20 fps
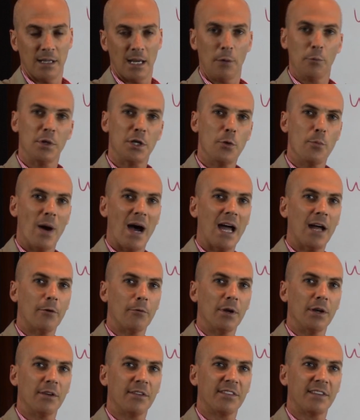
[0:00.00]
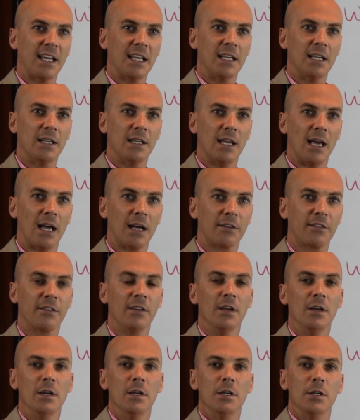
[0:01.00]
And when you buy a real estate
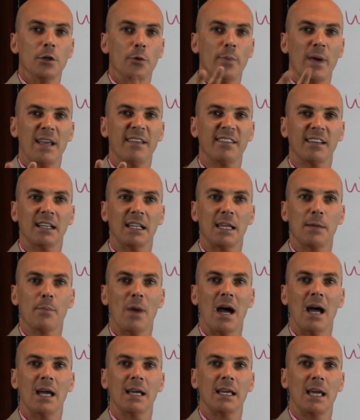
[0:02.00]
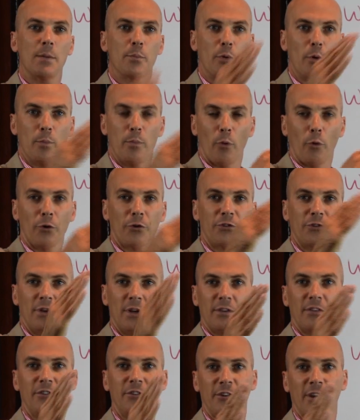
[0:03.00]
index, you're basically buying a
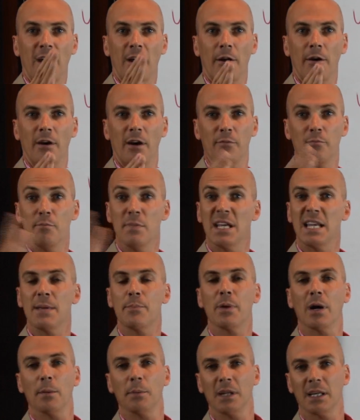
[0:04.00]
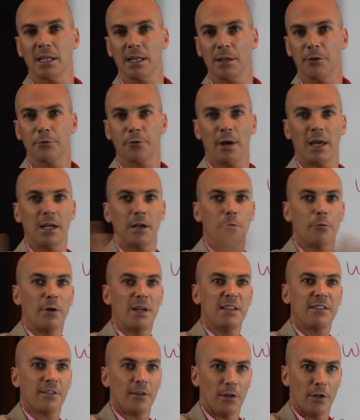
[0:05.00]
proportionate share of many publicly traded
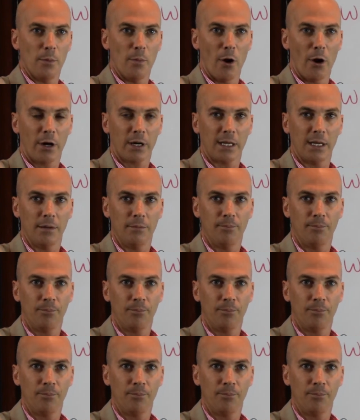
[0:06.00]
REITs on the market.